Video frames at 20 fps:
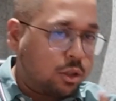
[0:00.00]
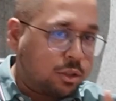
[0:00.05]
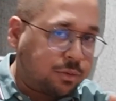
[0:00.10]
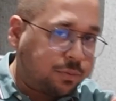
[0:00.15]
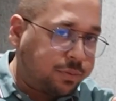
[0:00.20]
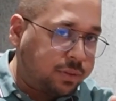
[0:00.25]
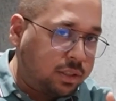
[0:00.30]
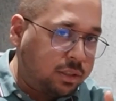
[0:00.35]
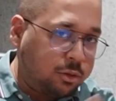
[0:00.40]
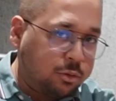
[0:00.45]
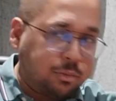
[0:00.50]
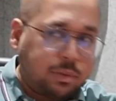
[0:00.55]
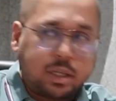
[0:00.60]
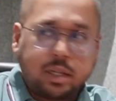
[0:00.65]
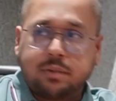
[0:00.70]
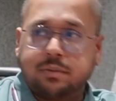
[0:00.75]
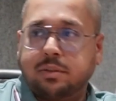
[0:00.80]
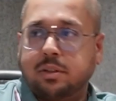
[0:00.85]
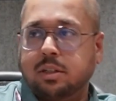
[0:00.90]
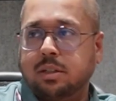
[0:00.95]
OSFI, you
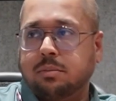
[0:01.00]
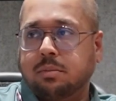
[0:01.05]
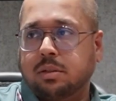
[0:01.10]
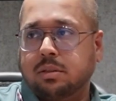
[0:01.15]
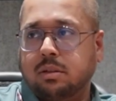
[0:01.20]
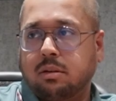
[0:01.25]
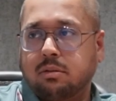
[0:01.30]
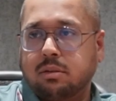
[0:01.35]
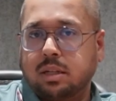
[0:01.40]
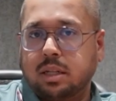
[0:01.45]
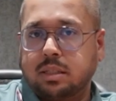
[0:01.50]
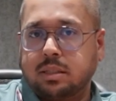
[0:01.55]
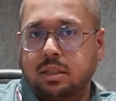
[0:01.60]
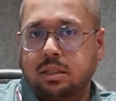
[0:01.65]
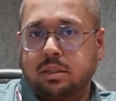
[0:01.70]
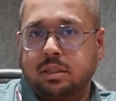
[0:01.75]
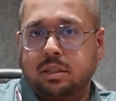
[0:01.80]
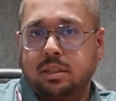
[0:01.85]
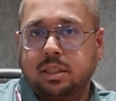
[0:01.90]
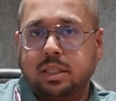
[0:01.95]
might have heard about the
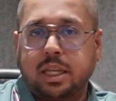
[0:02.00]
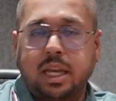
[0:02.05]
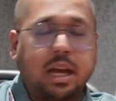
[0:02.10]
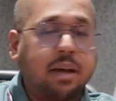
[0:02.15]
organization.